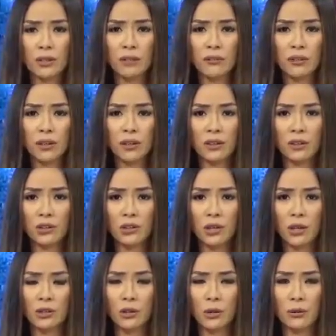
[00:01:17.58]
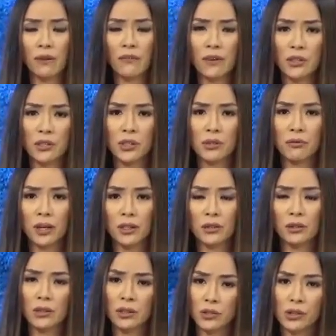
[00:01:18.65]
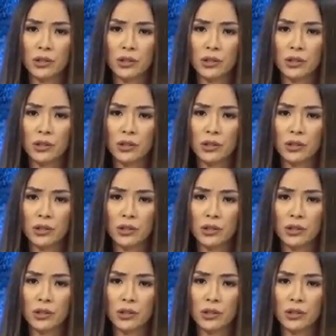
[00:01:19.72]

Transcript: given the shot's lower efficacy rate. You did